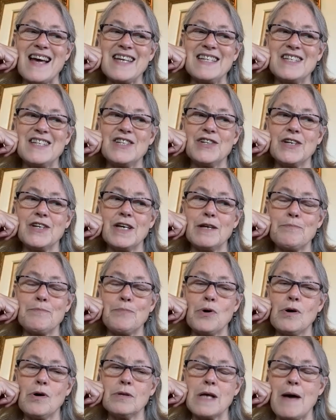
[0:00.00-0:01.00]
I did
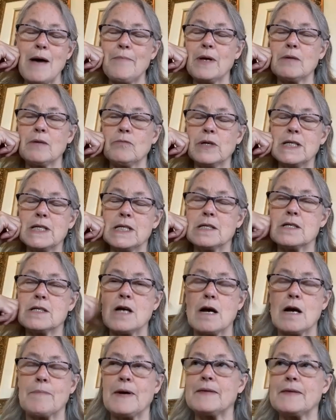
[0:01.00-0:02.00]
pull up, and we didn't
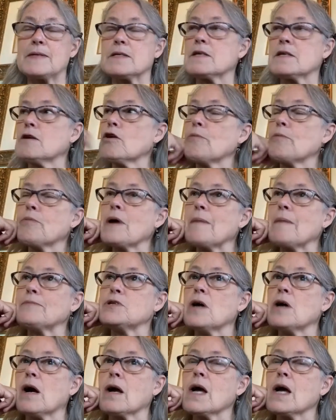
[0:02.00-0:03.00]
talk about this in our prep
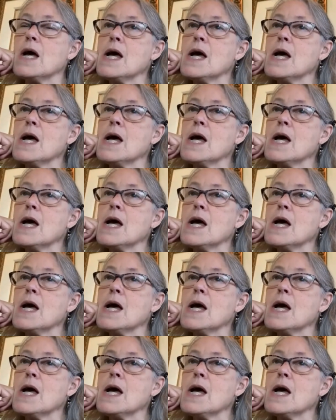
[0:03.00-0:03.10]
talk,